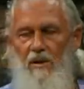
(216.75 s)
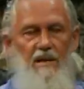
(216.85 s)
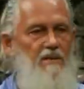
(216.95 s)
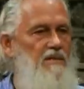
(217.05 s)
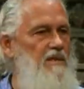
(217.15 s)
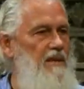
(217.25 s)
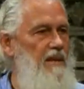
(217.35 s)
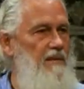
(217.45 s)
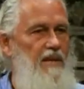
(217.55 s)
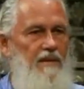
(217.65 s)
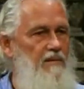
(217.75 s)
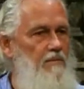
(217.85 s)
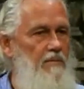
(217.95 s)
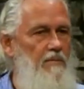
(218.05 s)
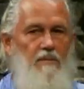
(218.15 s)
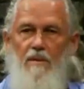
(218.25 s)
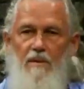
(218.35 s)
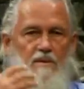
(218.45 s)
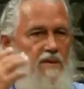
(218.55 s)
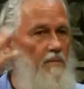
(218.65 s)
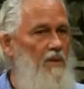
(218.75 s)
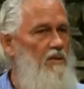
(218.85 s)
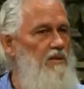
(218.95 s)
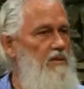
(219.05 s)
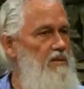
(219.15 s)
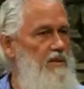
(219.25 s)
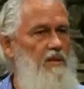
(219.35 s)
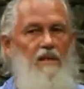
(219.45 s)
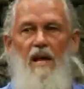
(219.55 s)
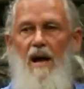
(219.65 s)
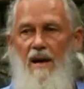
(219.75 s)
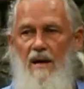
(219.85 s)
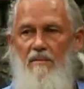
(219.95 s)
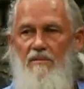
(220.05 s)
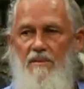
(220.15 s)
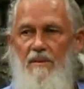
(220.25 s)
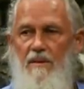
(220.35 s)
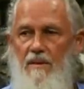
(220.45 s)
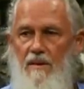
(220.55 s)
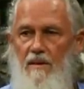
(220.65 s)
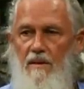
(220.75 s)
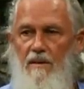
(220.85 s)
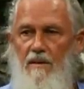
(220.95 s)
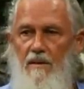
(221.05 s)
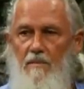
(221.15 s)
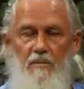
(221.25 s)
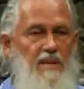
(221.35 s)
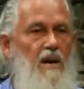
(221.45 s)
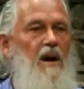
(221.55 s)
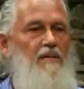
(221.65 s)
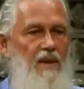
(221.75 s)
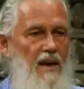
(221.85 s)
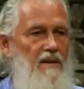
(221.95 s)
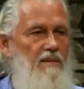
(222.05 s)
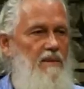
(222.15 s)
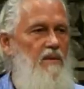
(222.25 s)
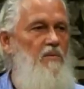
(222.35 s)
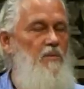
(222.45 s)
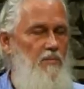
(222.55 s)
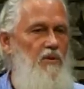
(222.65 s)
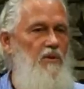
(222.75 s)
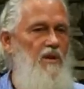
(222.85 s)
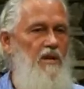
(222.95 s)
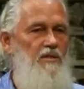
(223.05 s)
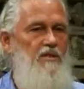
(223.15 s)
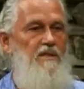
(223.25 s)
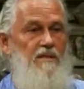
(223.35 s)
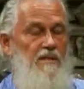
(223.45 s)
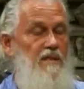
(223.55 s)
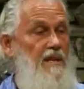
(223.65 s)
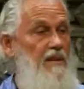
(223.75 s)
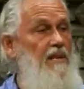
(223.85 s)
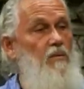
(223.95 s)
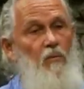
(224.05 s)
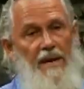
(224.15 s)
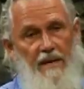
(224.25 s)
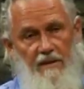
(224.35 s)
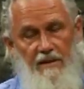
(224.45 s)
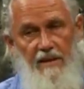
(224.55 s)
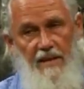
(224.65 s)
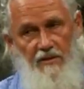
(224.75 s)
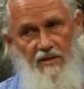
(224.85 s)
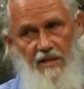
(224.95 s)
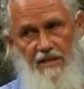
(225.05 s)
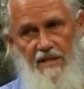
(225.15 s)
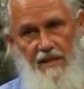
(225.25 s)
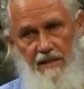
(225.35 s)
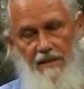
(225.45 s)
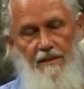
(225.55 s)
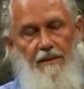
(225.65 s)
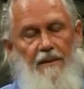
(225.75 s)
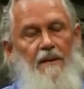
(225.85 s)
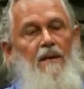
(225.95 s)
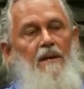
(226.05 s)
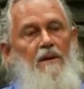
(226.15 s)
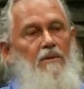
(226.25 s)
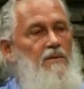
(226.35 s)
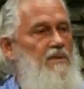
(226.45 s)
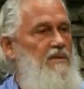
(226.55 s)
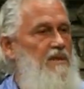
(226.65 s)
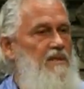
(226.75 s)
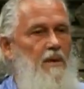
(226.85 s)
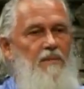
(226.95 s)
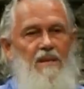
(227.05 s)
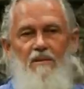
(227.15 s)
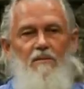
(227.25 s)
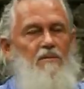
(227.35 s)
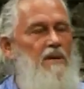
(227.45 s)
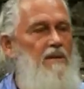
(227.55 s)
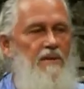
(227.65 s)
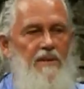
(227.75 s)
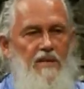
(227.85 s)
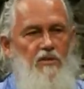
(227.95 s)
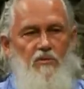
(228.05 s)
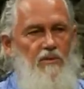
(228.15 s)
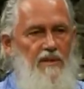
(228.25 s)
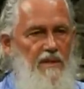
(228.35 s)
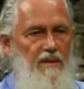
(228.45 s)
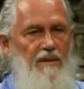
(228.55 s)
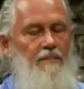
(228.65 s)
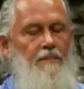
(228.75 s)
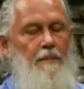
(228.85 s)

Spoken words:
grounds, and yet something's still alive beyond that of pure consciousness. And he awakened at age 16, which is something very, very extraordinary.